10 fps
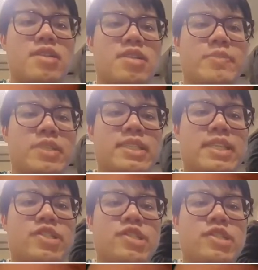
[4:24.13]
you put an
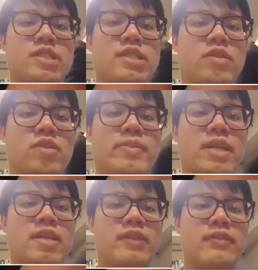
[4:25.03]
energy on it, it
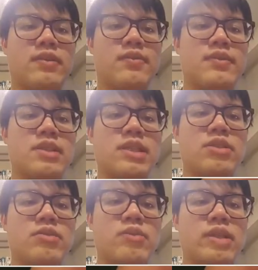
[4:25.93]
automatically evolves
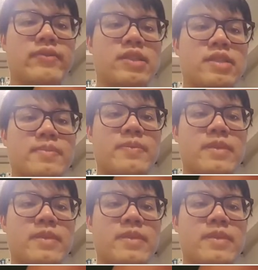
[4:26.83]
into whatever